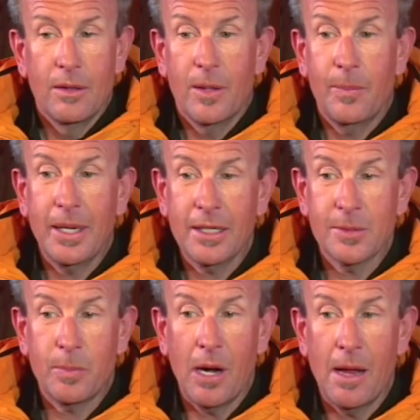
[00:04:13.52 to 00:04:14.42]
The
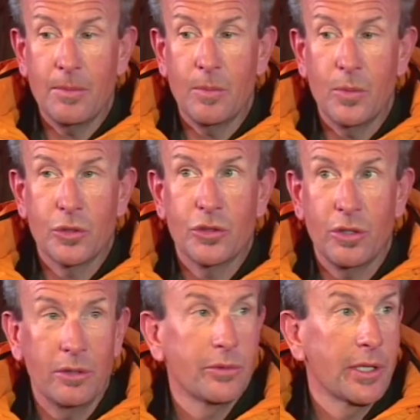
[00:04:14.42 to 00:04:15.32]
biggest problem with
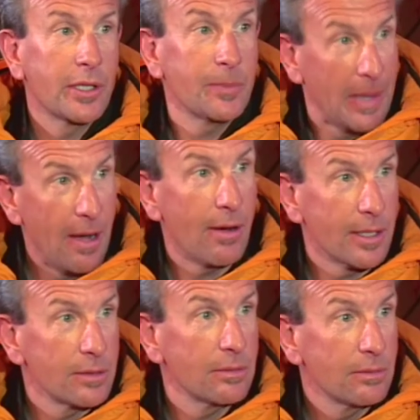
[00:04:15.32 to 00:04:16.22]
children is
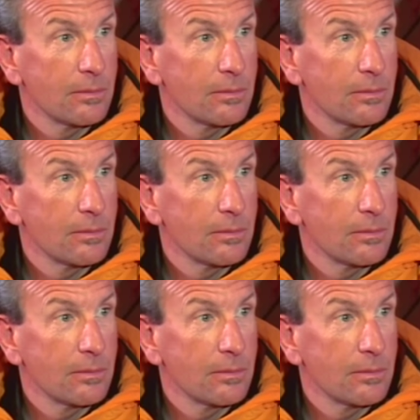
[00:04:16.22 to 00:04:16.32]
parents.